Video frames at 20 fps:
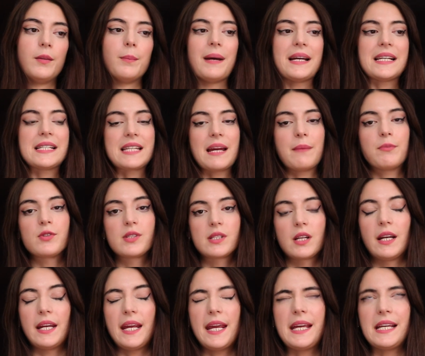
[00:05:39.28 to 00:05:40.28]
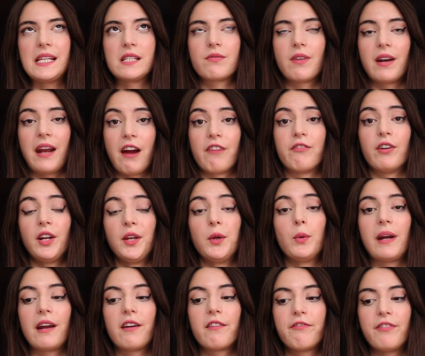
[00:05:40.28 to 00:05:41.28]
best time to study is whenever you
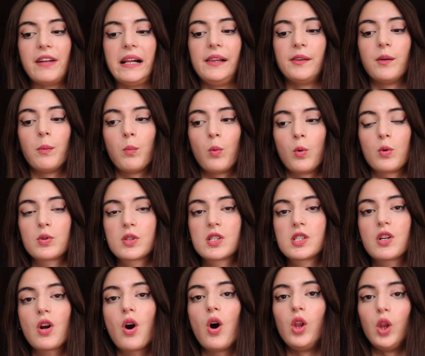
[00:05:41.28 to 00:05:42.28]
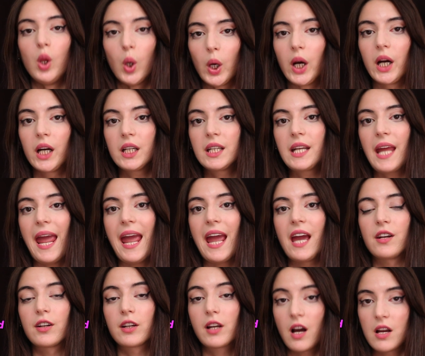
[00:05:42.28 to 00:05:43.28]
can feel the most alert
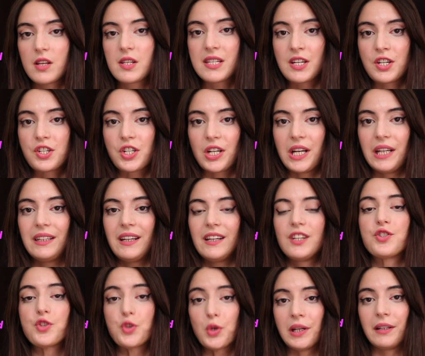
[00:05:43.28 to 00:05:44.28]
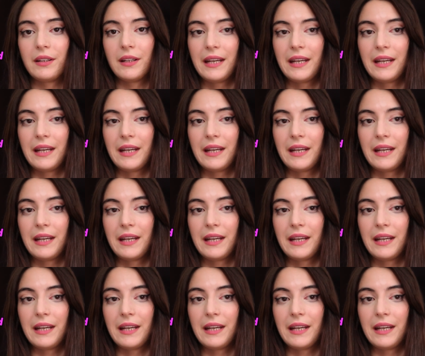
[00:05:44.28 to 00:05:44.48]
and concentrated during the